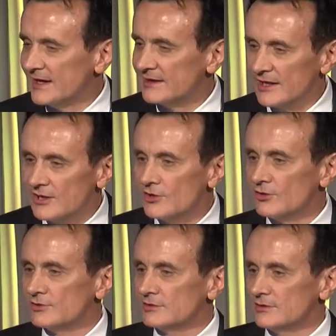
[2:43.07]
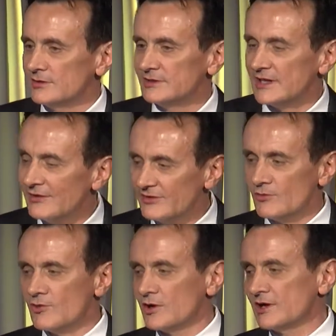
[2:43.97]
They know that if they
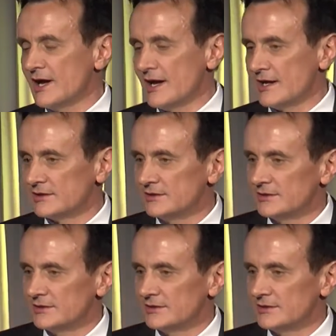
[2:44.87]
work hard,